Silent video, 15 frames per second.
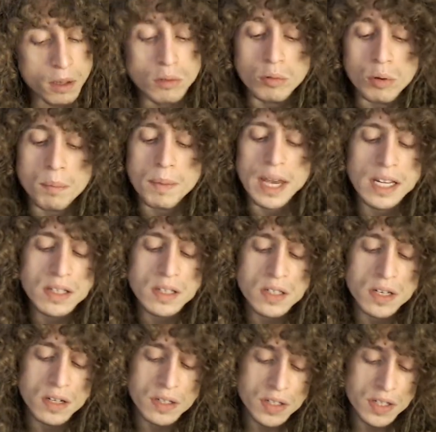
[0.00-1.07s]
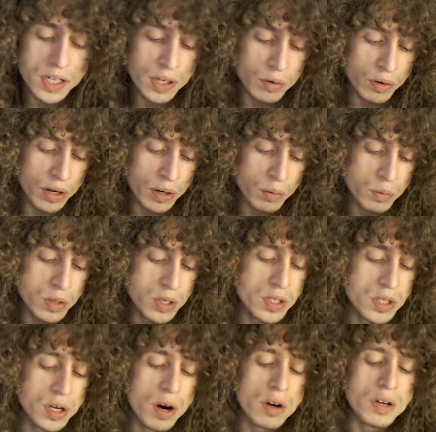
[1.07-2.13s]
remains a secret which is
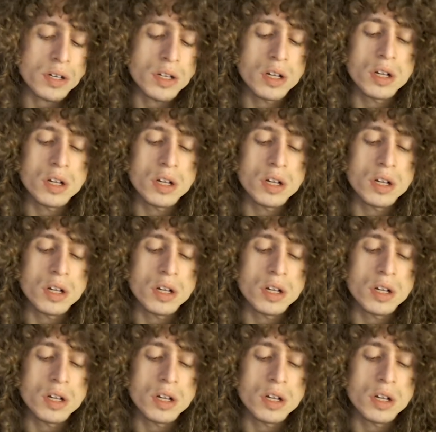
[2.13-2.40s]
guarded